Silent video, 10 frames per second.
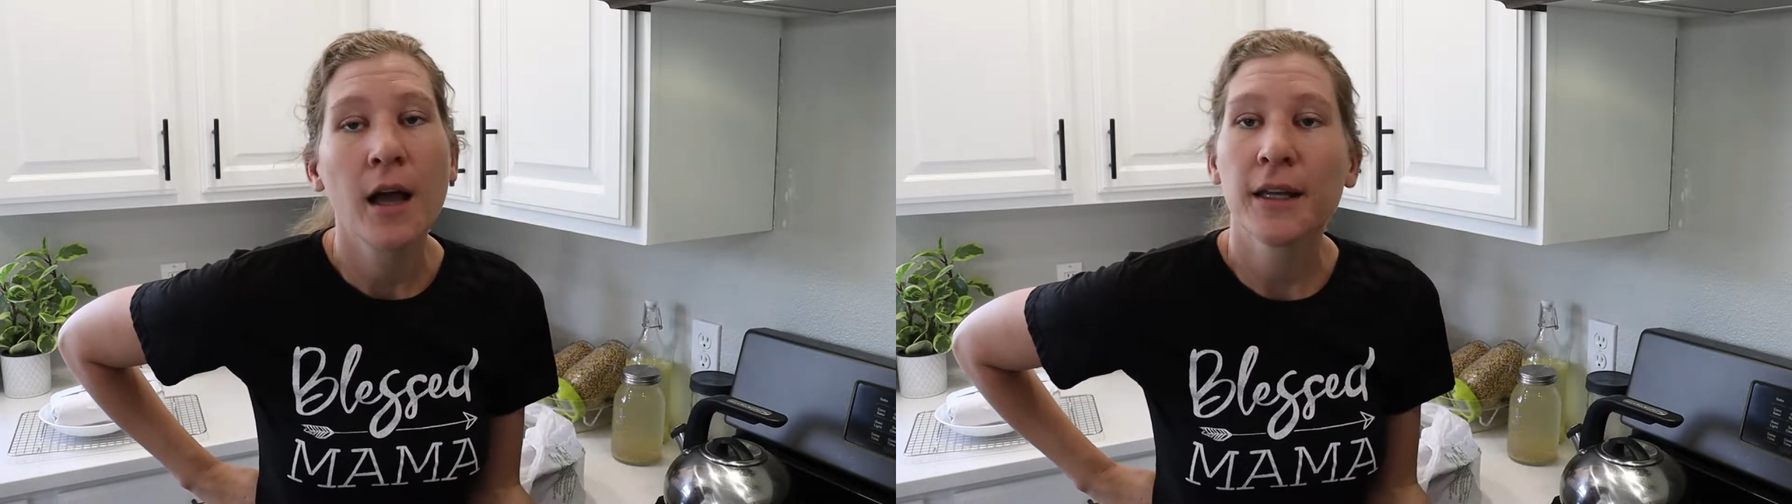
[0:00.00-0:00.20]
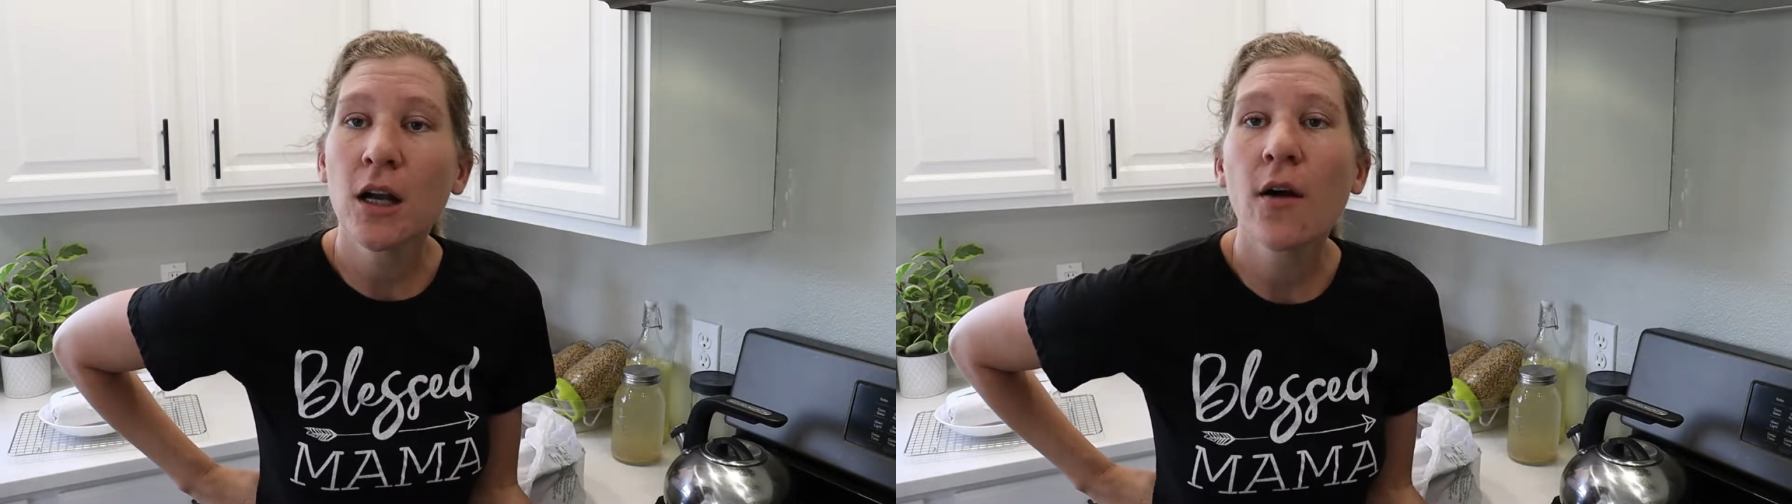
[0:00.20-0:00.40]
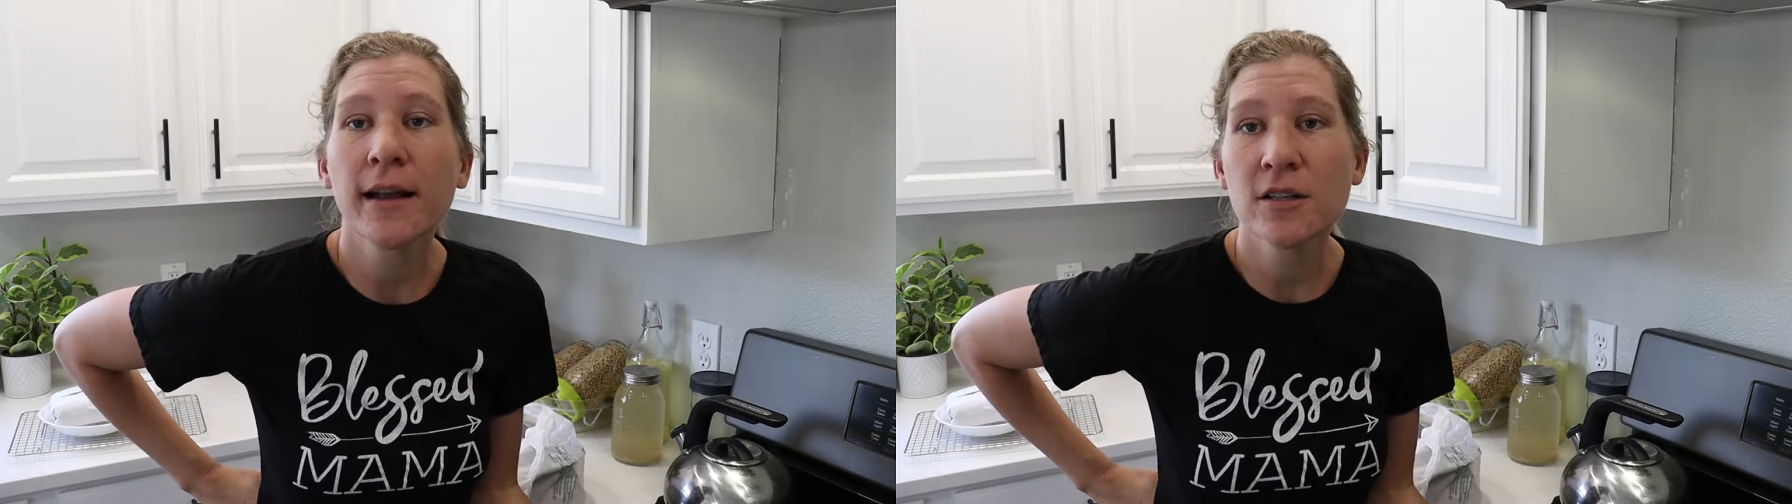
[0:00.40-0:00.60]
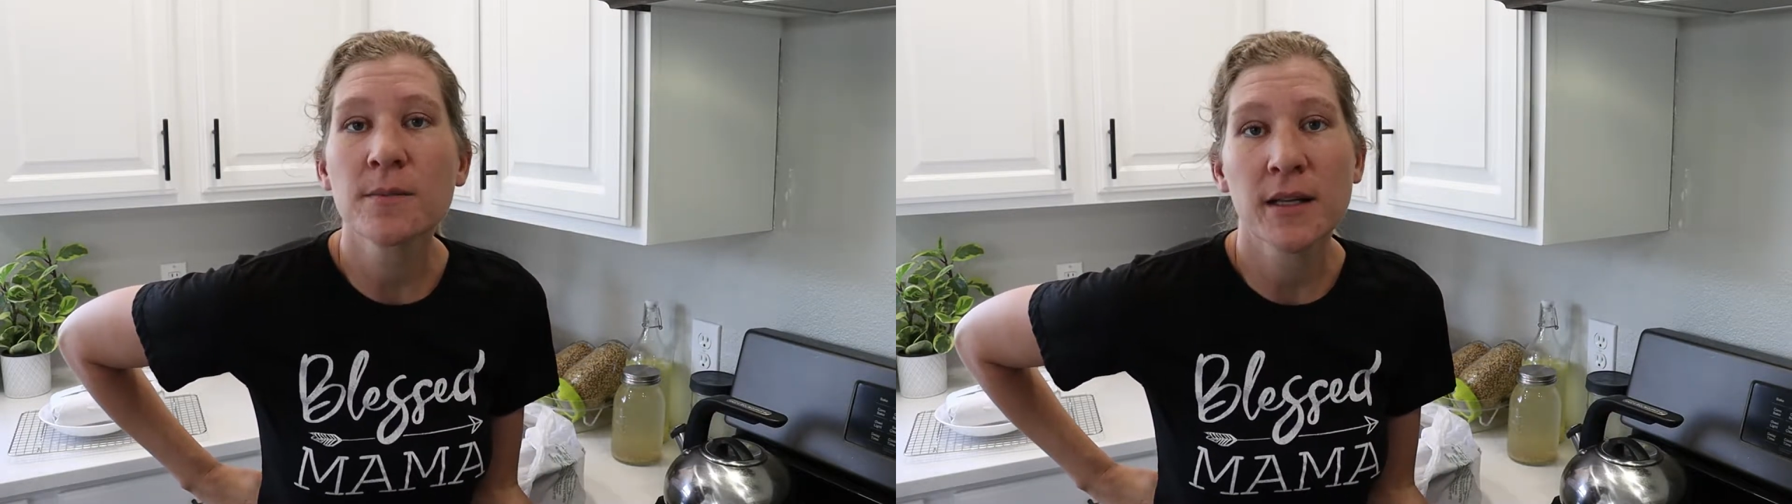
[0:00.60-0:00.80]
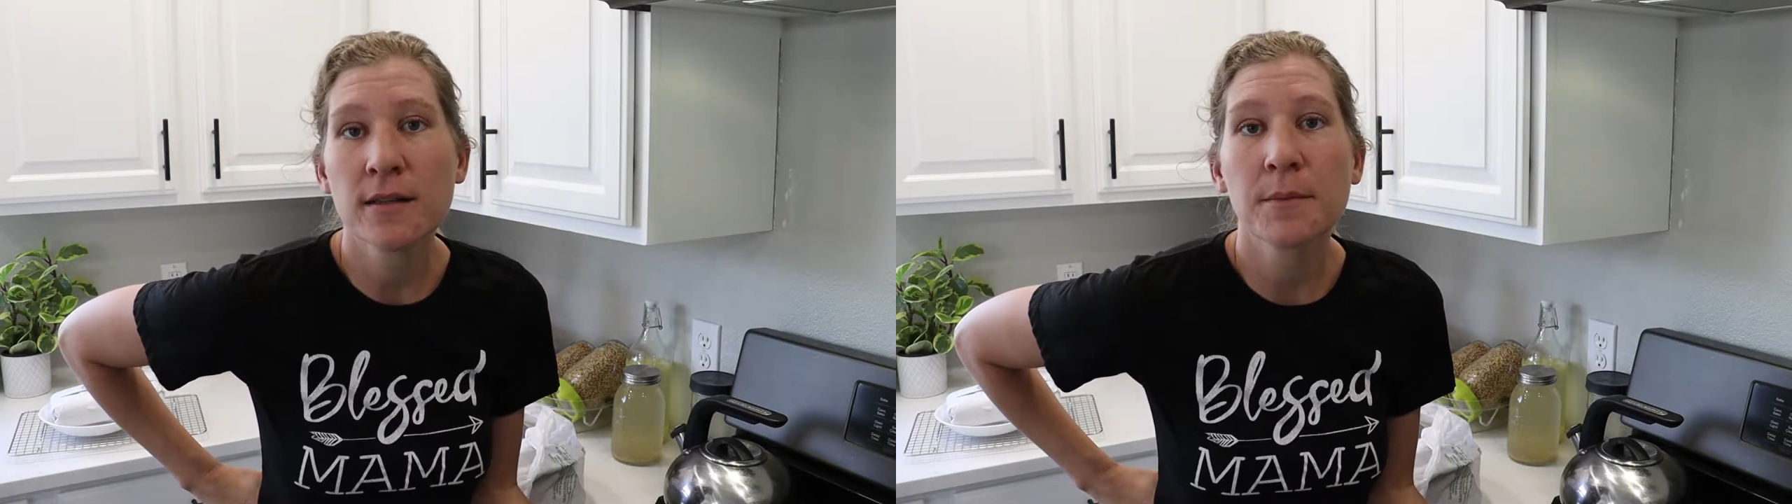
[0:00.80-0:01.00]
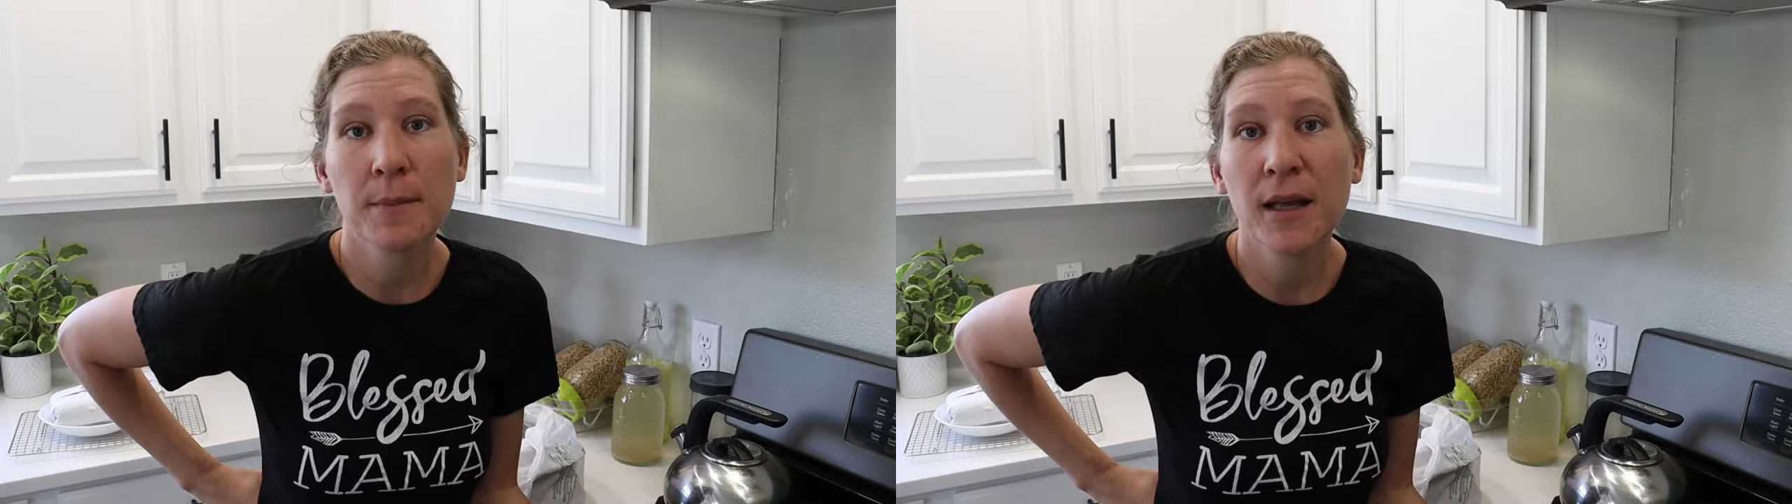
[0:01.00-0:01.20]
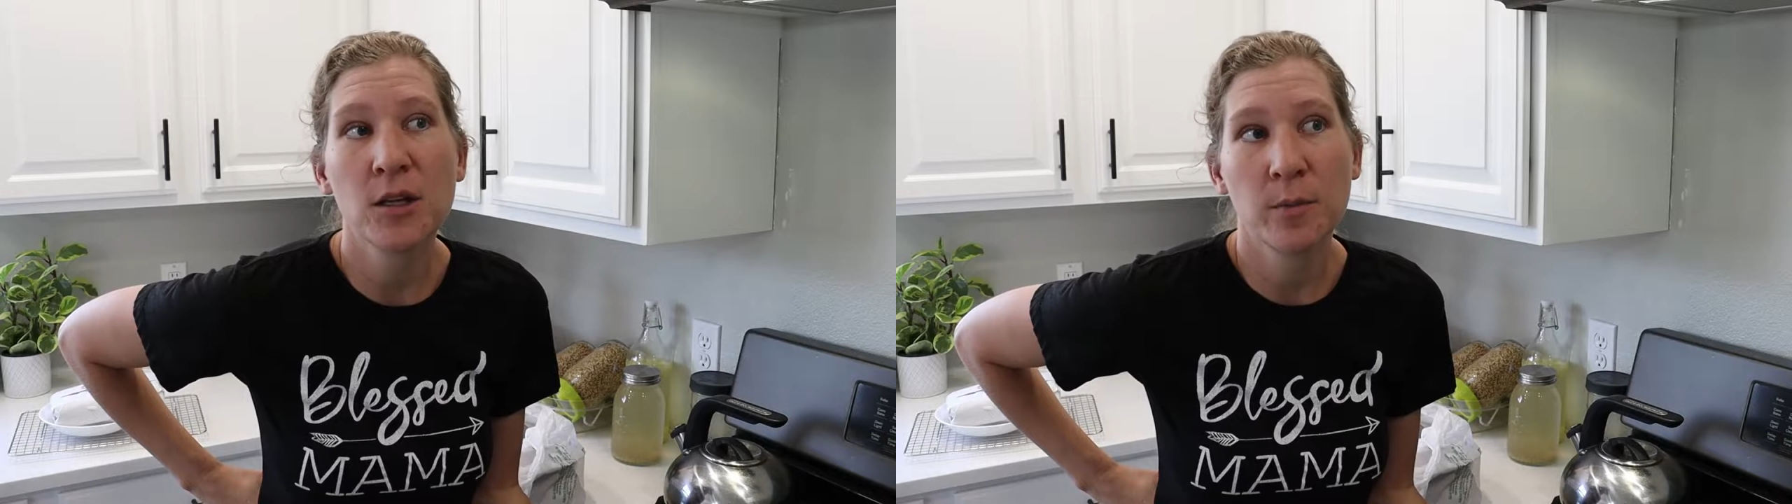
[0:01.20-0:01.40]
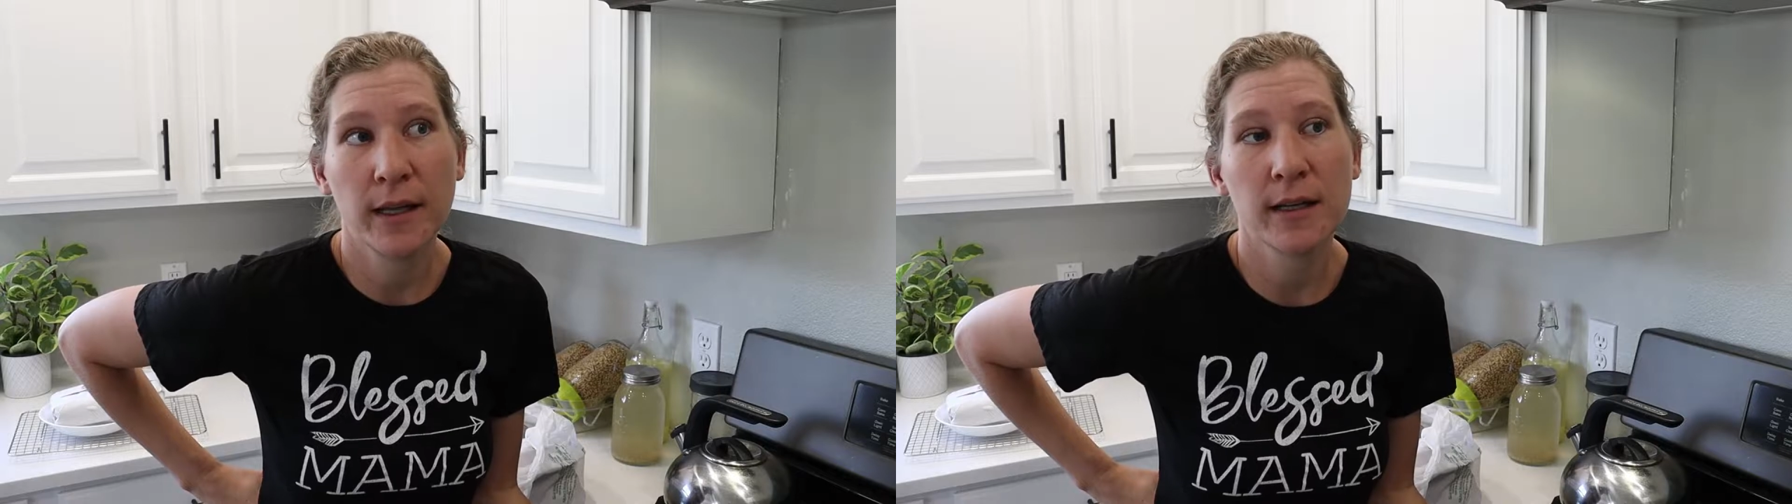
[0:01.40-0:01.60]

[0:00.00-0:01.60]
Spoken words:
you know, I just messed up my menu plan